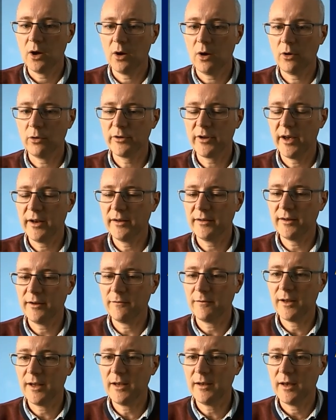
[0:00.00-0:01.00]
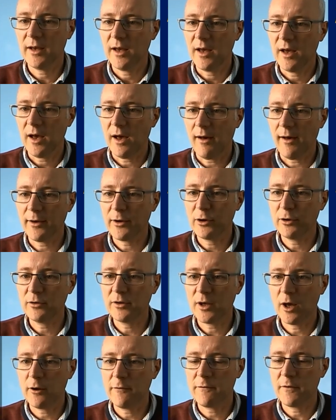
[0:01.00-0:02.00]
Alternatively, I could
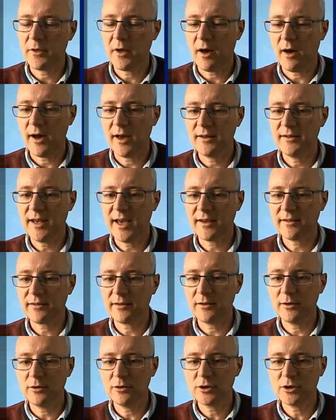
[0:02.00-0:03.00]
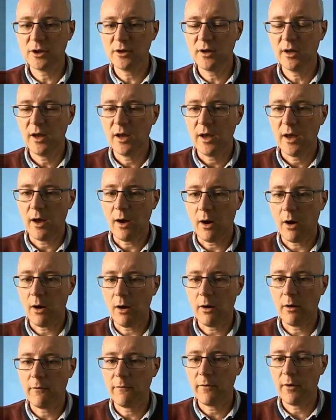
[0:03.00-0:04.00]
go for the high-tech solution
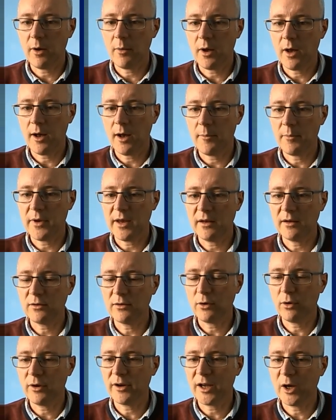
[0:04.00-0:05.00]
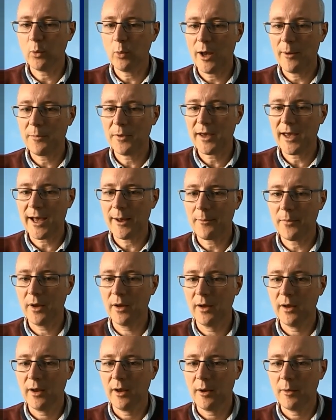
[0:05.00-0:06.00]
of installing a webcam,
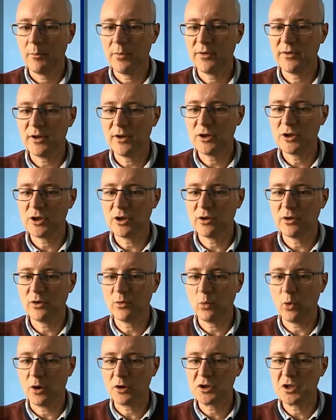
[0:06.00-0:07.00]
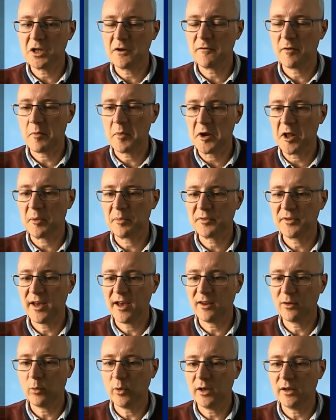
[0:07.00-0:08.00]
positioned watching from an
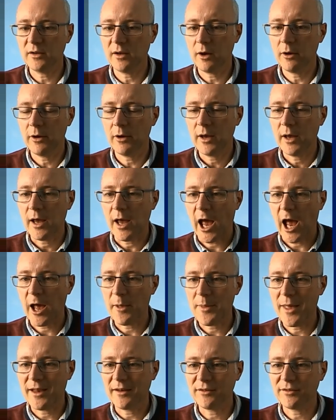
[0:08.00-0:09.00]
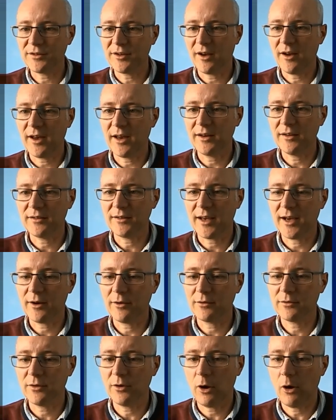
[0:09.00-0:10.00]
upstairs window, and then signs
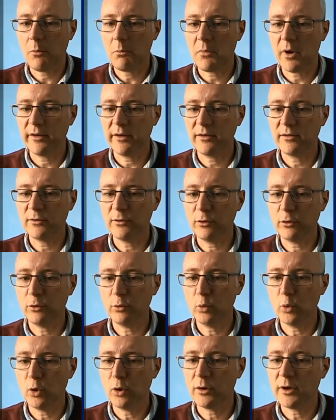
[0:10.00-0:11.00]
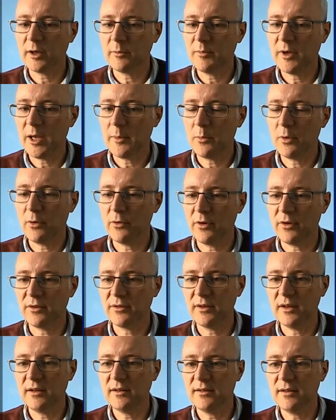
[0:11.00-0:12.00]
out on my stall warning people that
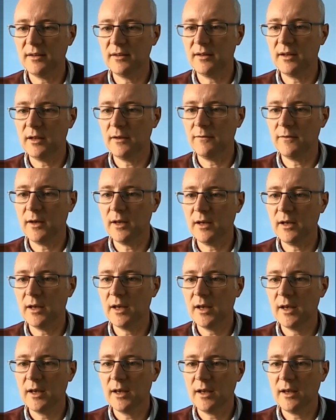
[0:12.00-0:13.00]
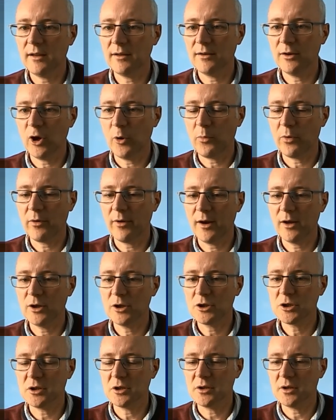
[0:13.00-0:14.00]
CCTV is in
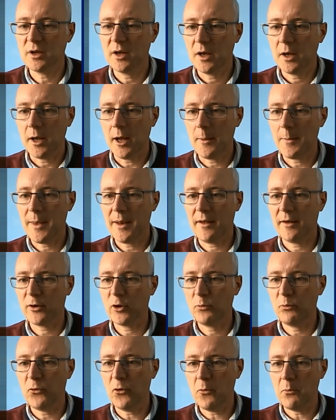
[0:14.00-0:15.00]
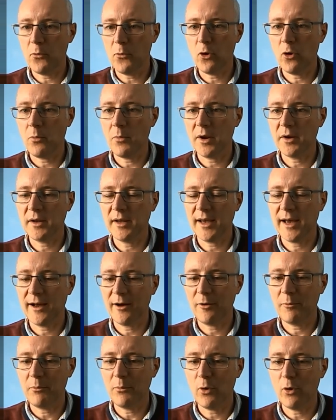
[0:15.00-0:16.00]
operation. And then I could put more money
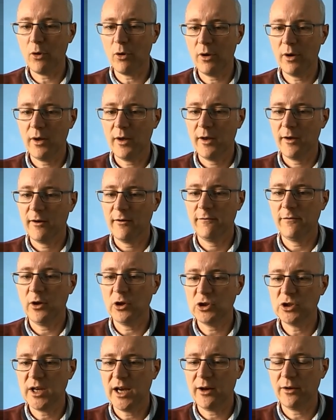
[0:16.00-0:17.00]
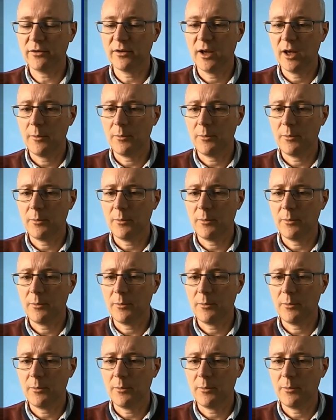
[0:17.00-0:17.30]
out, more fudge out.